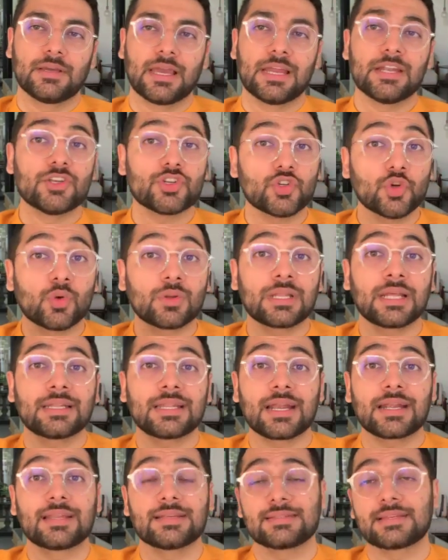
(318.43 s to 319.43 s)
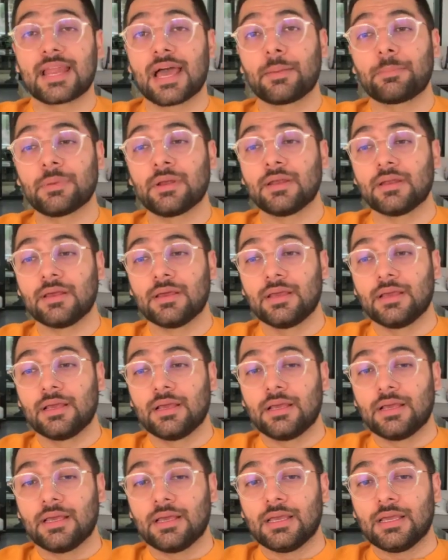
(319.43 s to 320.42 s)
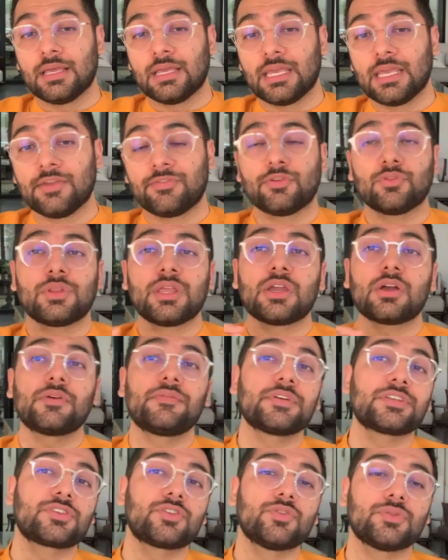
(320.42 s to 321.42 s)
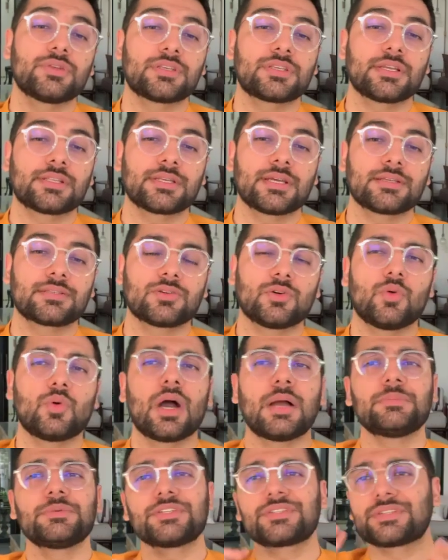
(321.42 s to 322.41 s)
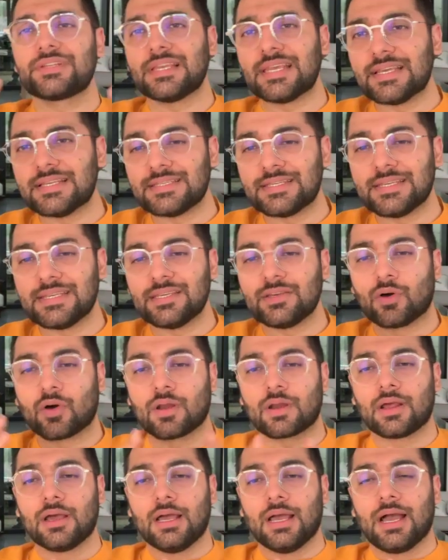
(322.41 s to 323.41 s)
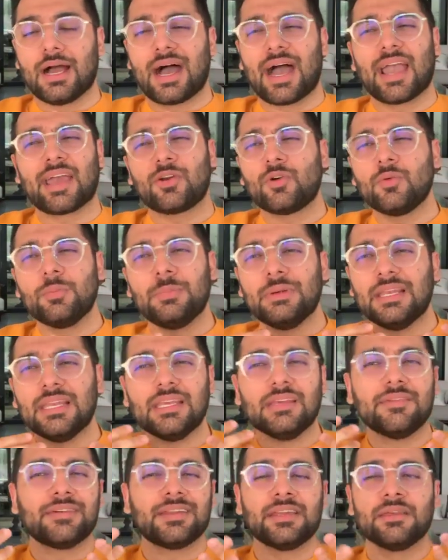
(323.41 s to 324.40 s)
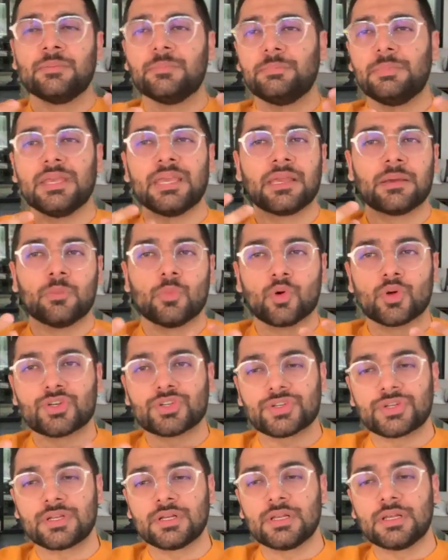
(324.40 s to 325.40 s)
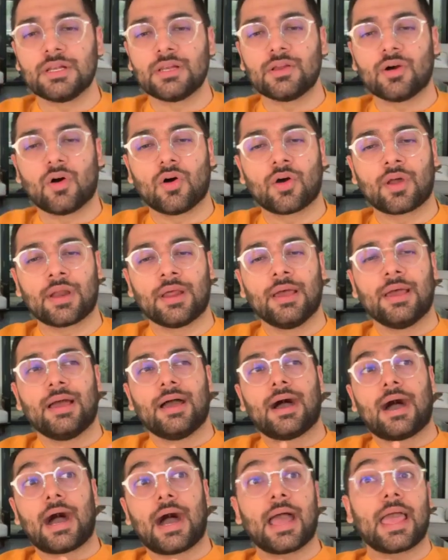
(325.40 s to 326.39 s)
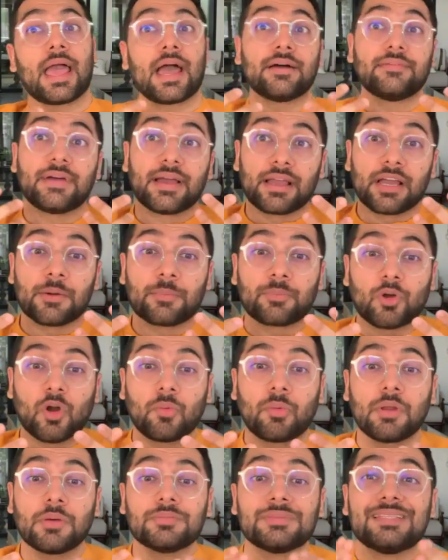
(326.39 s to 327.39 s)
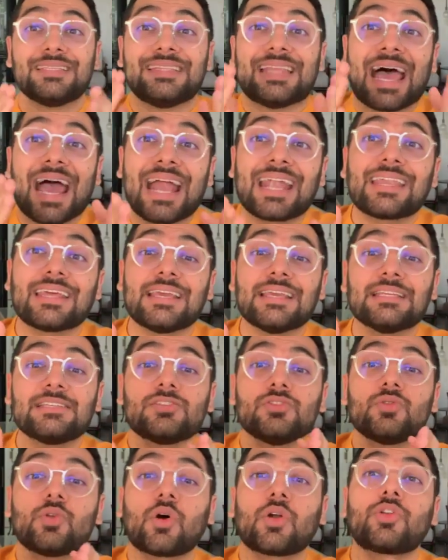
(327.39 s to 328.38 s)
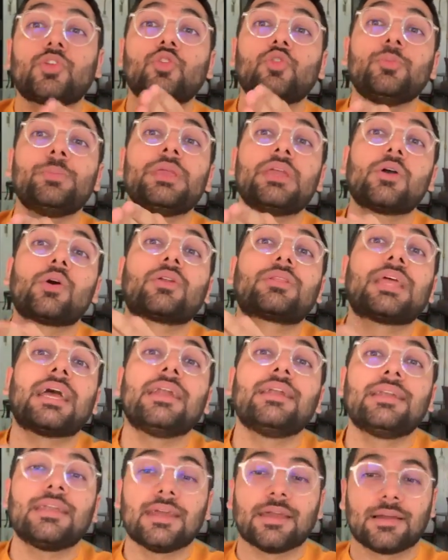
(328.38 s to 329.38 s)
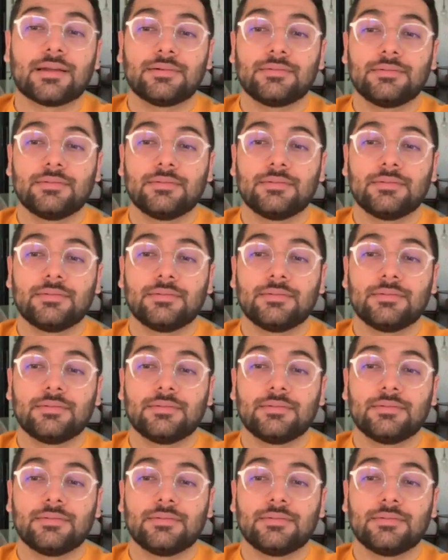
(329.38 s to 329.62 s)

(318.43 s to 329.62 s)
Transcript: Ensure that that doesn't happen. If you think of excuses such as, oh, I'm just lazy, or I don't believe in being emotional, or I have anger problems, that is not you being authentic.